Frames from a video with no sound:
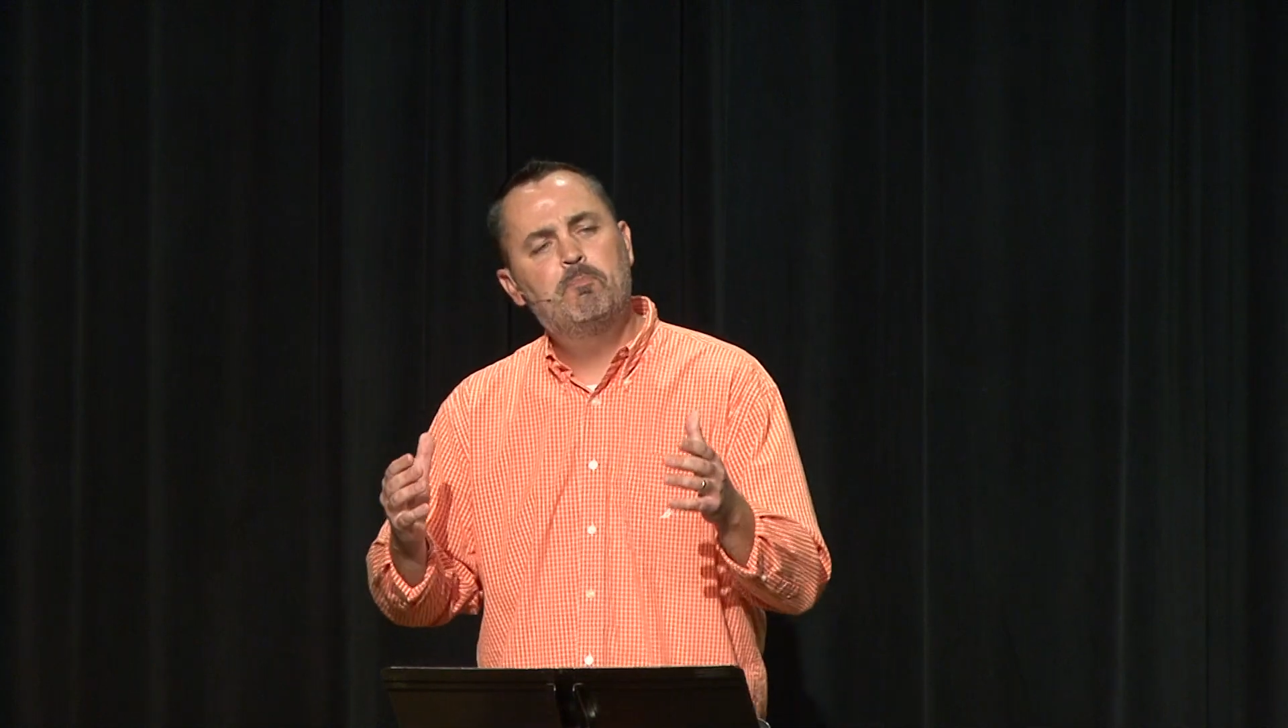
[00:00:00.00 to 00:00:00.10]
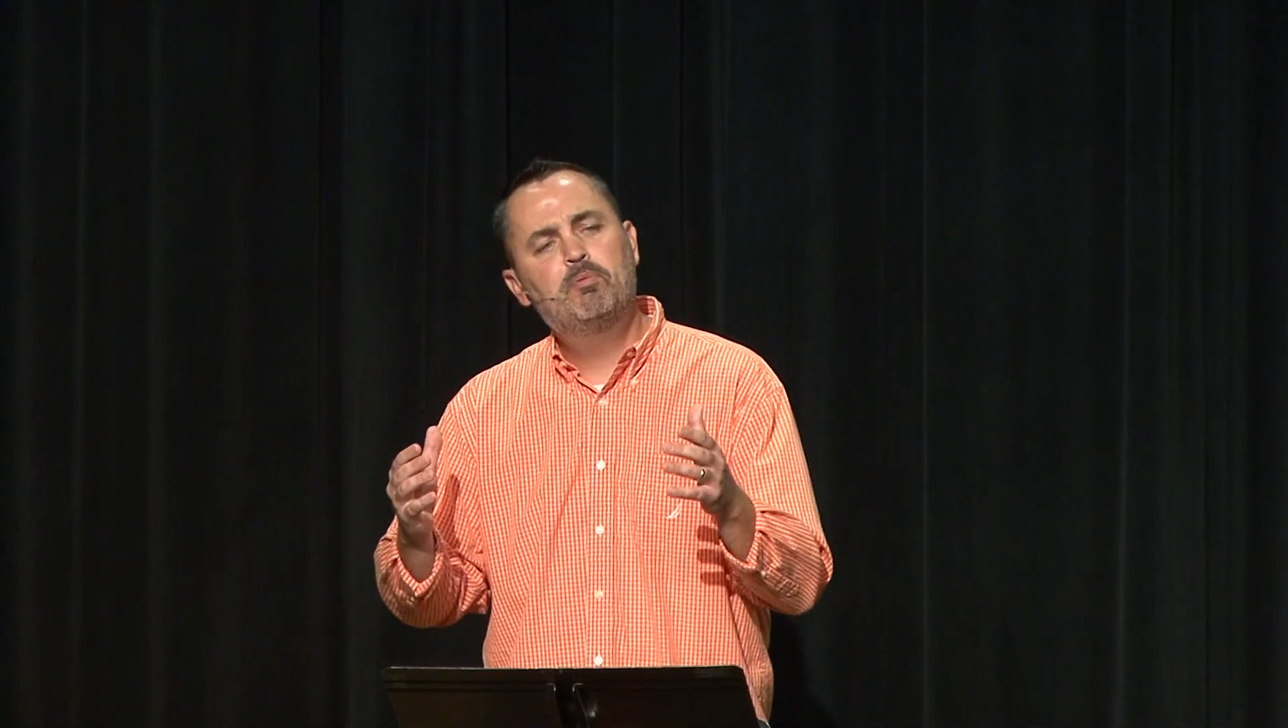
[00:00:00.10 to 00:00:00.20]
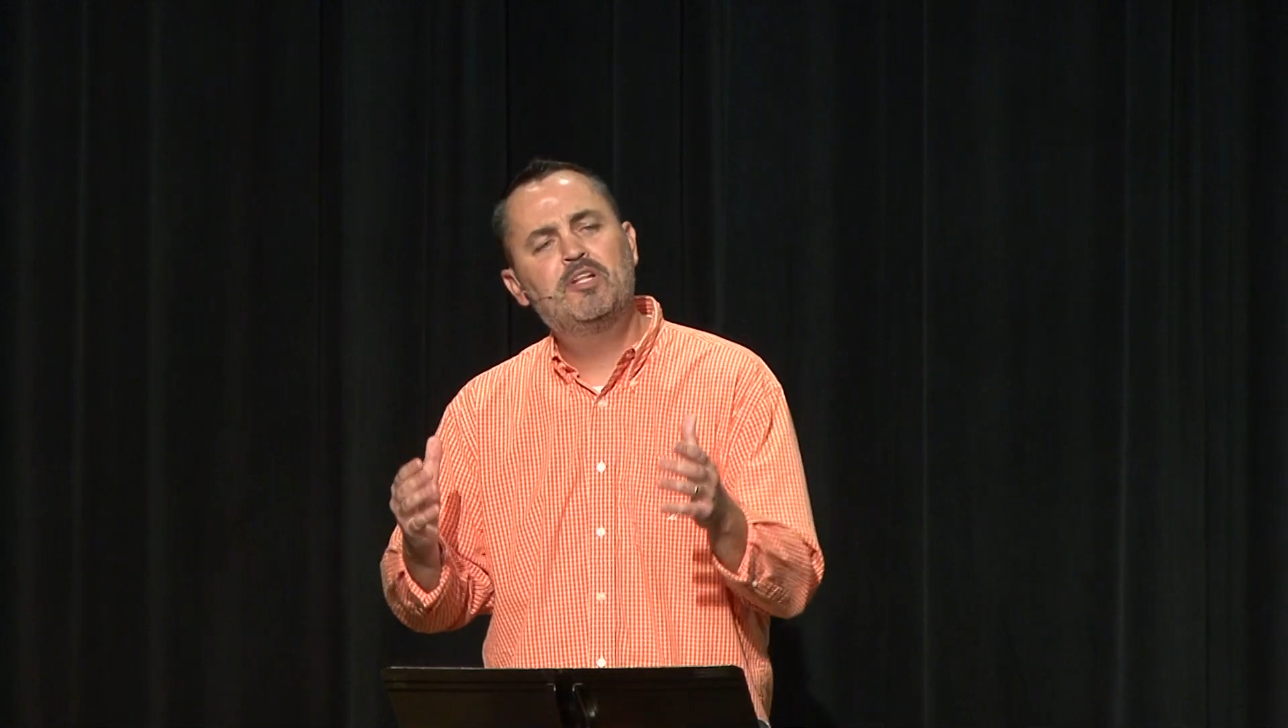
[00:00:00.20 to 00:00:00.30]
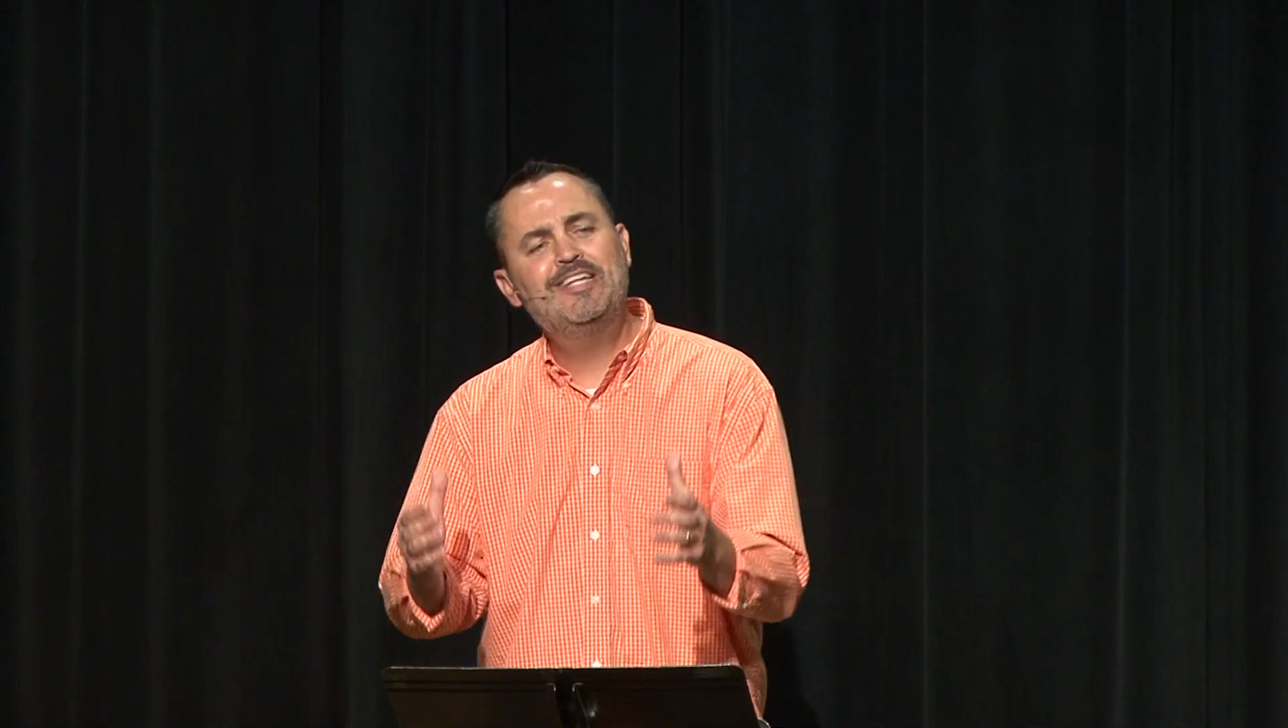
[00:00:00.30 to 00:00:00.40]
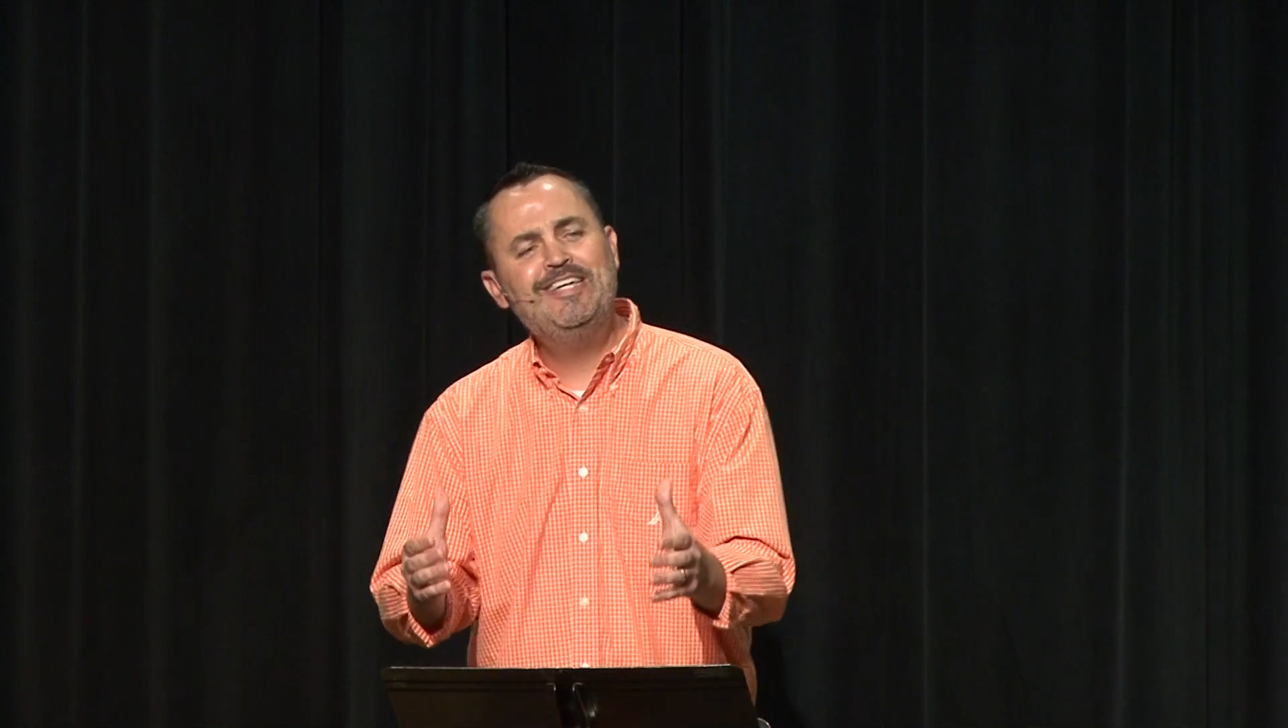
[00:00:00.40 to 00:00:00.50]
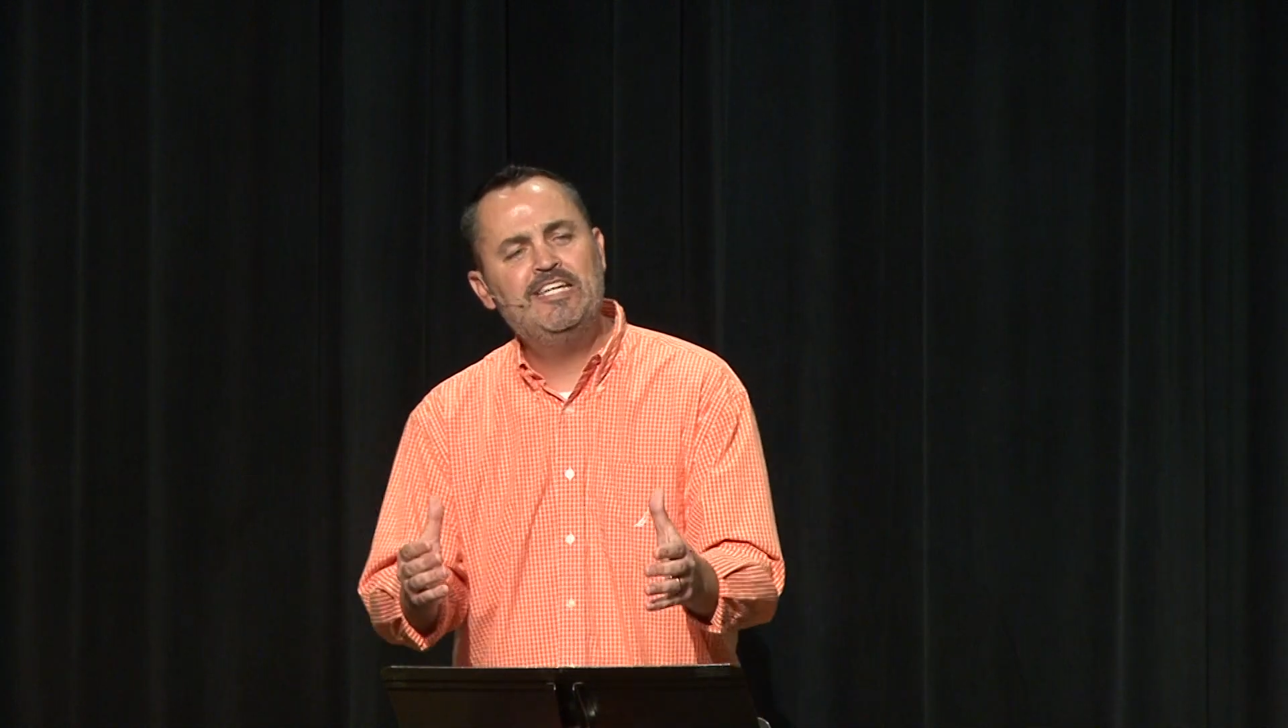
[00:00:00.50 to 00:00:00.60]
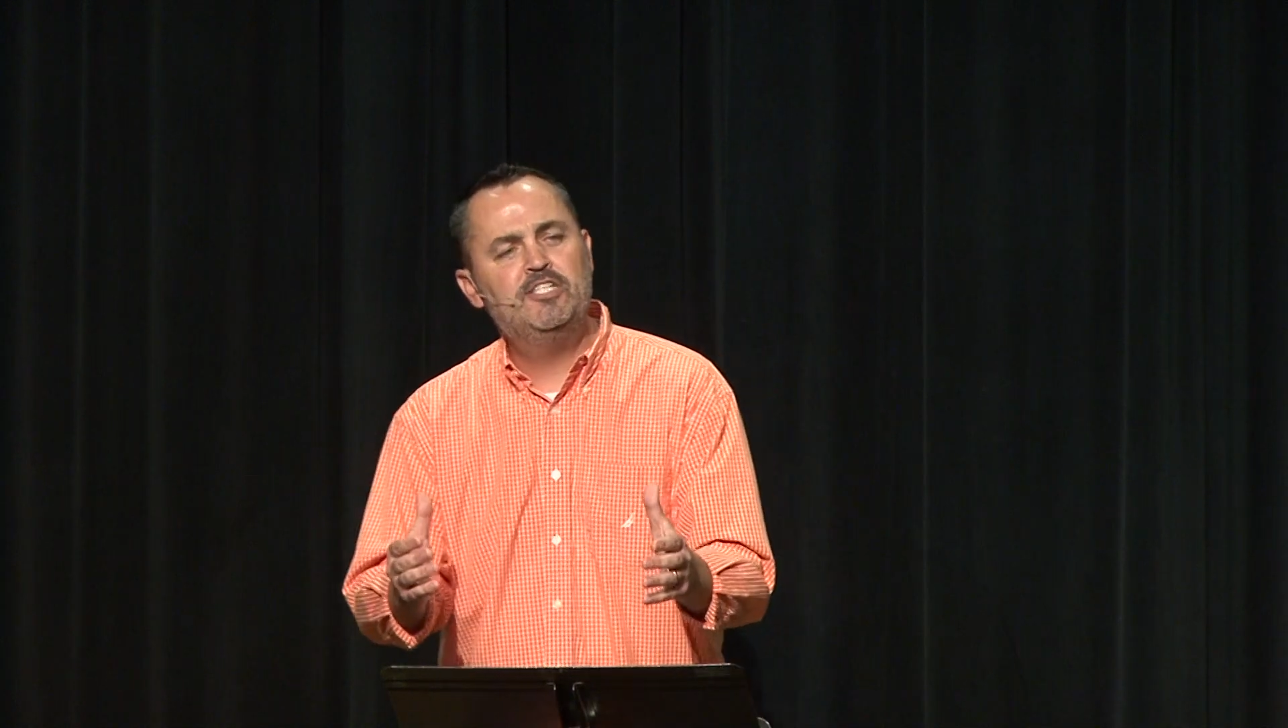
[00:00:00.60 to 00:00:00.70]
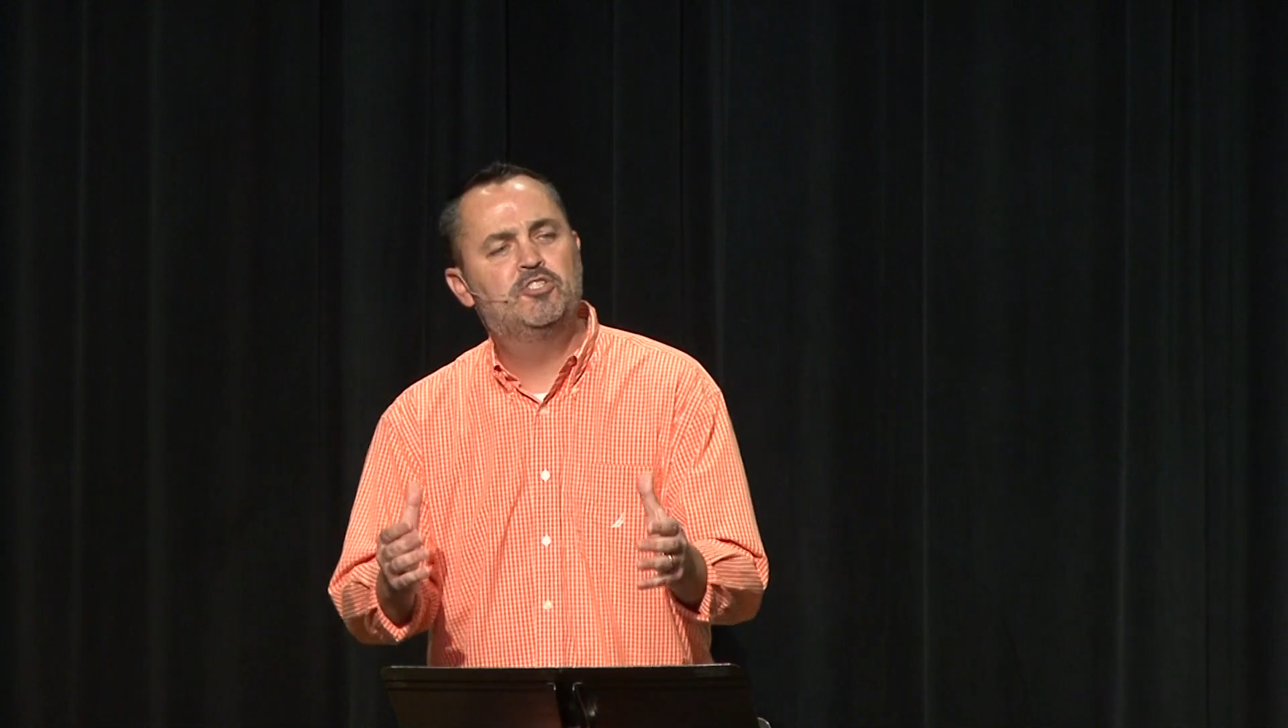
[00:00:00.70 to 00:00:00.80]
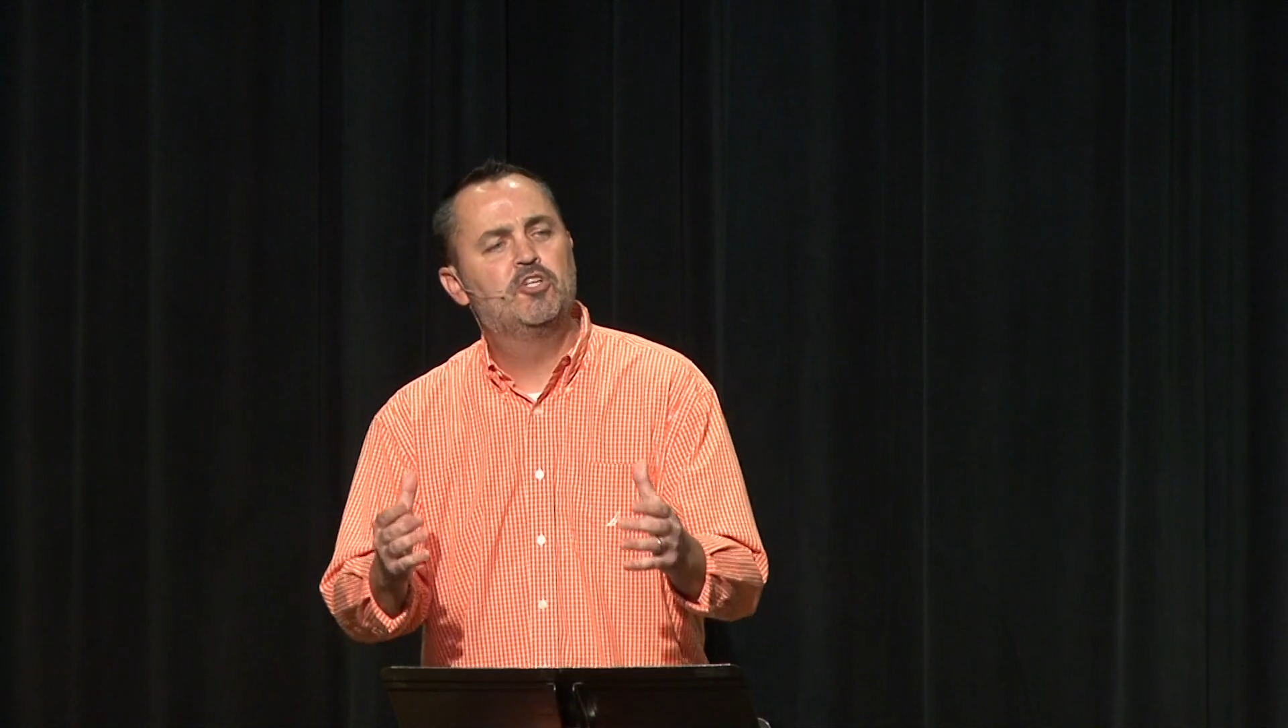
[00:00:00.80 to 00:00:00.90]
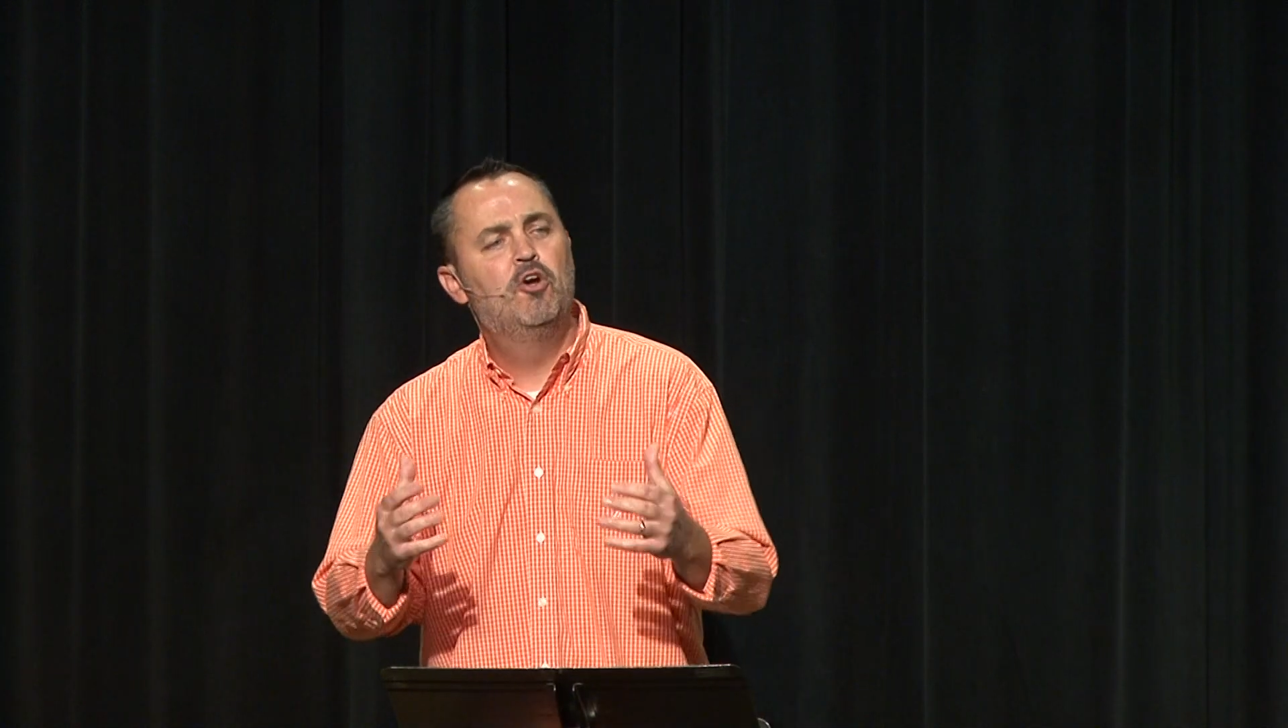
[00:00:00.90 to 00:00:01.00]

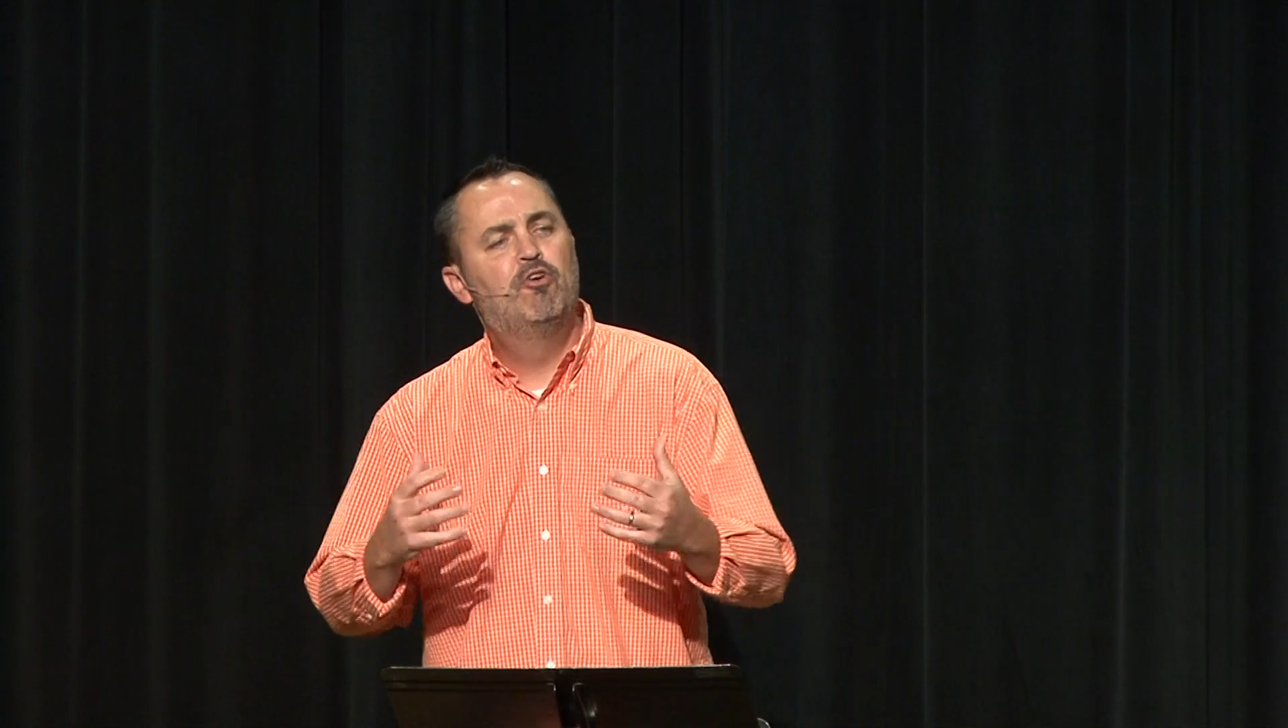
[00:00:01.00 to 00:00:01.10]
pleads